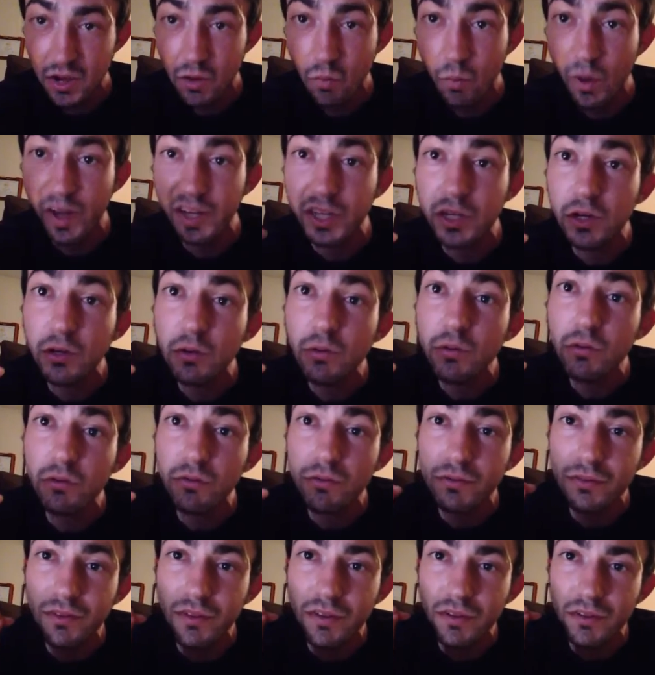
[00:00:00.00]
When
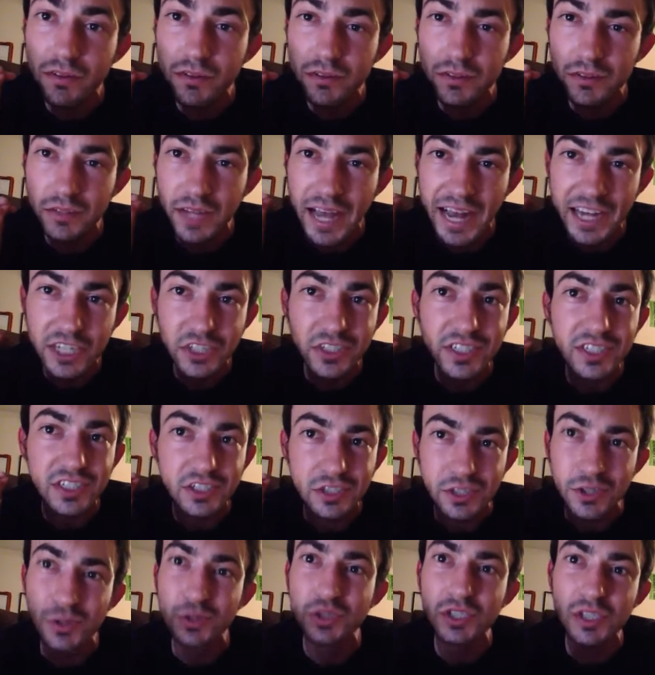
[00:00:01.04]
you actually
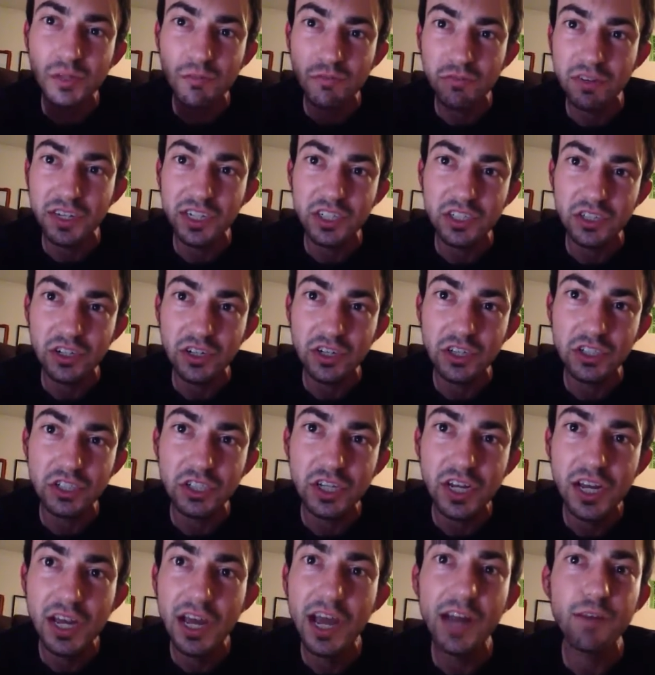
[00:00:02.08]
do some
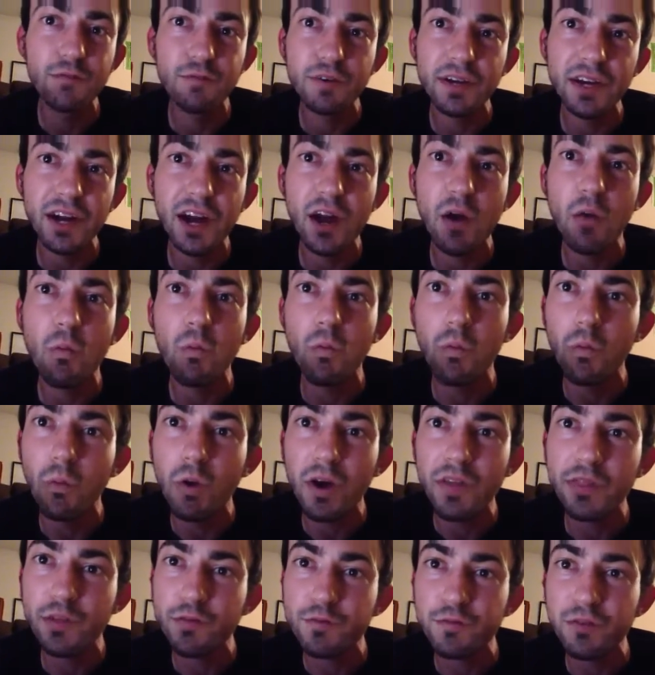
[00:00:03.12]
research and figure out
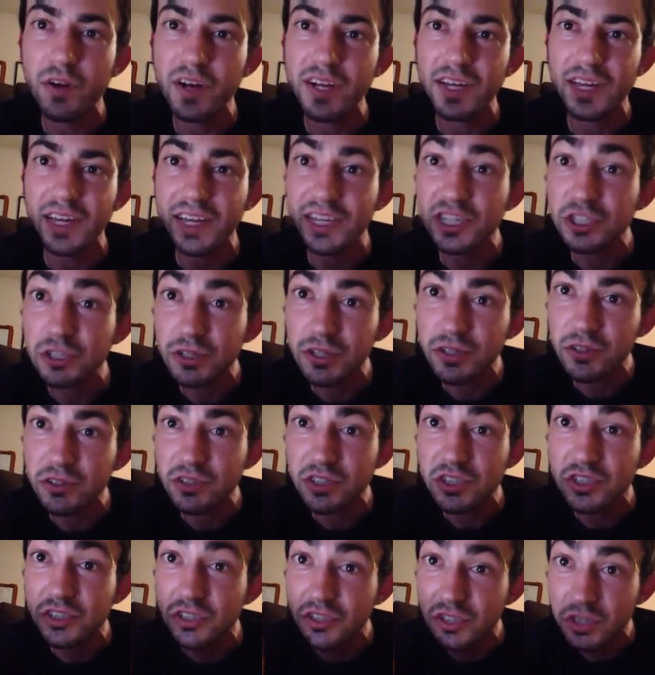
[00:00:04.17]
what the fuck Israel
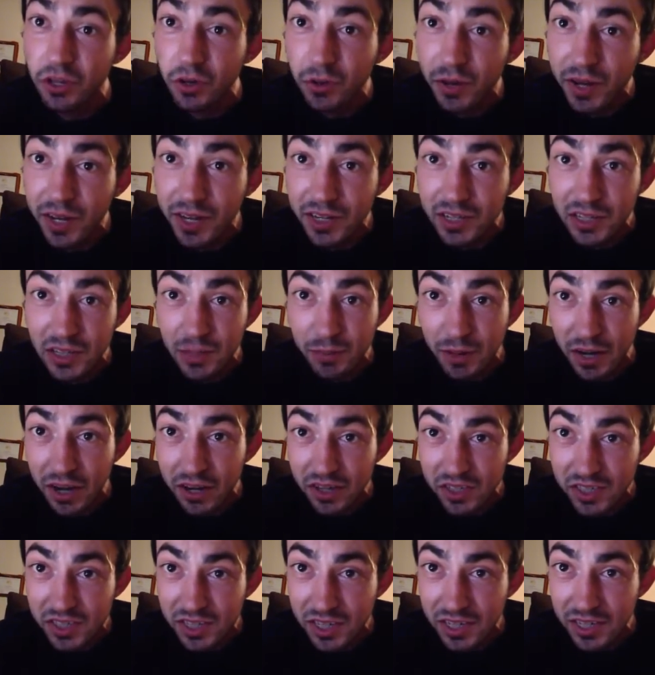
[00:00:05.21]
is doing to the
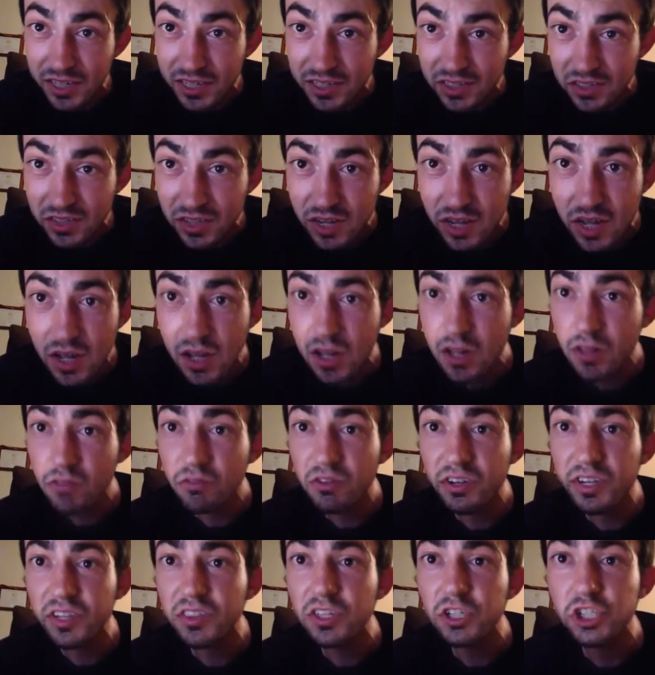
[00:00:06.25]
Palestinians,
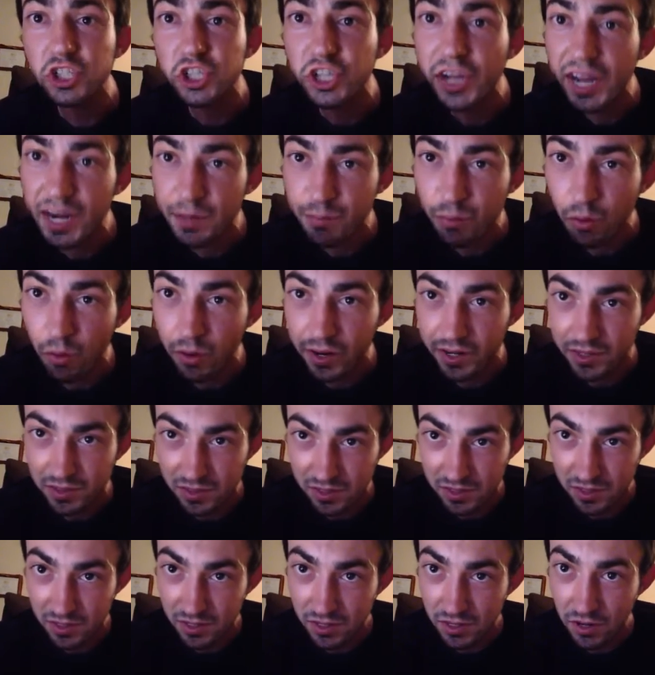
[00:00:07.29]
look at the
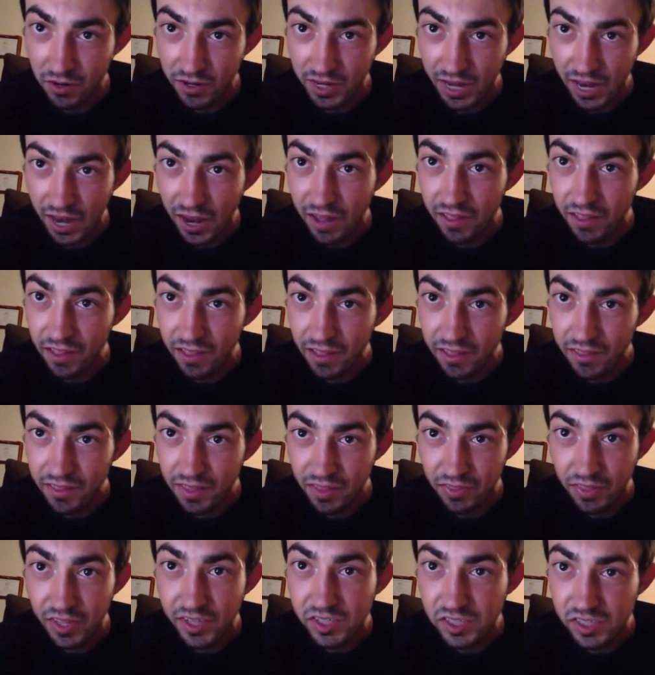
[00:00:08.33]
checkpoints, okay,
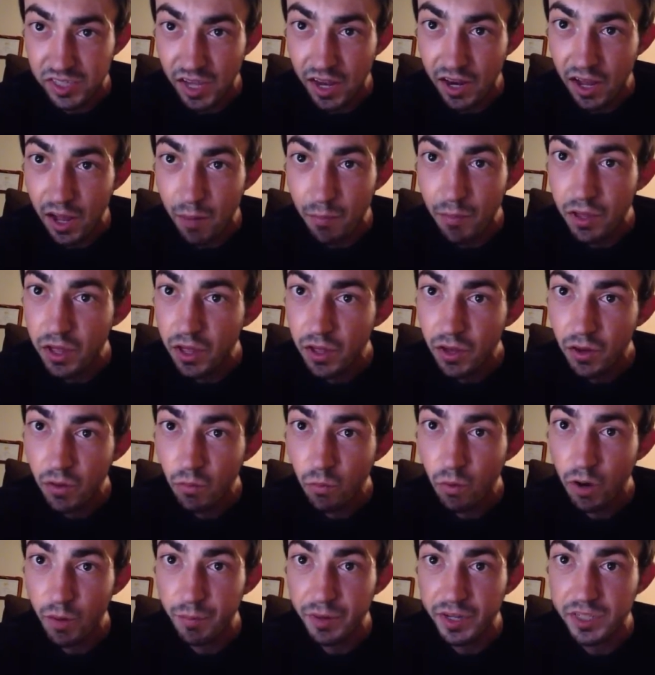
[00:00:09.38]
that they set up,
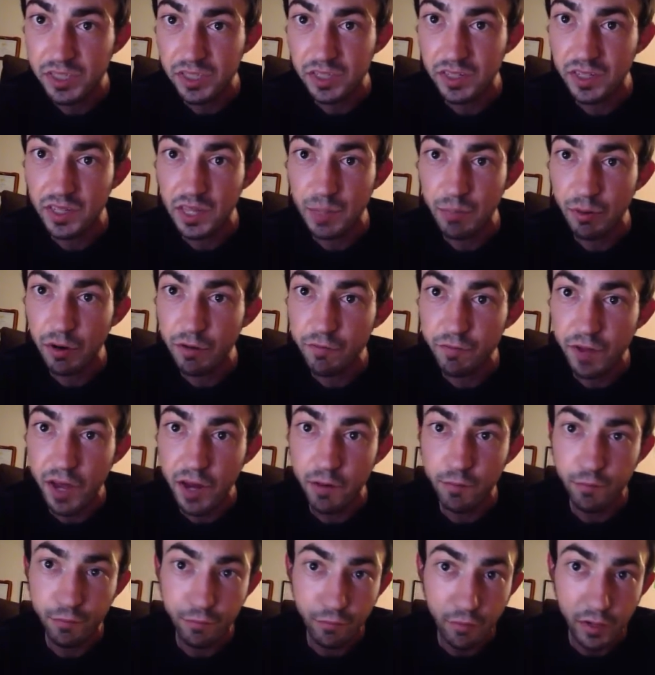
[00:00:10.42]
where basically they
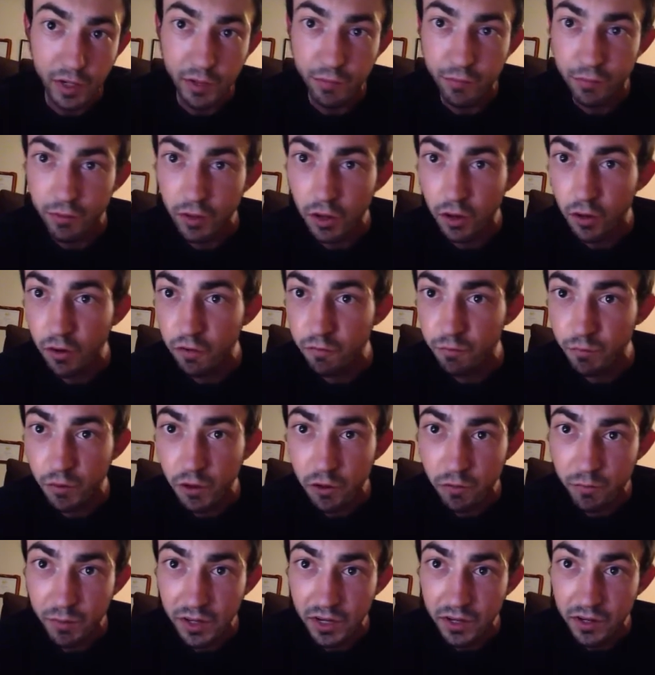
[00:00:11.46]
prevent free flow of
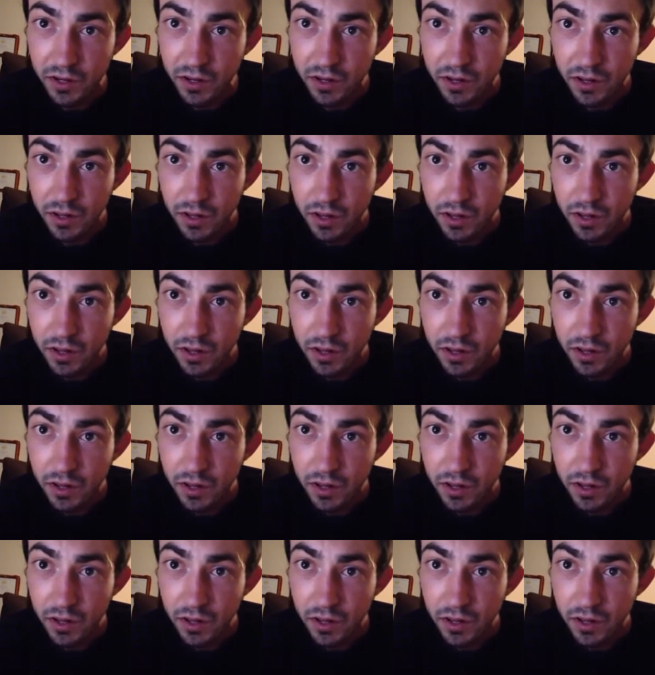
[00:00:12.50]
movement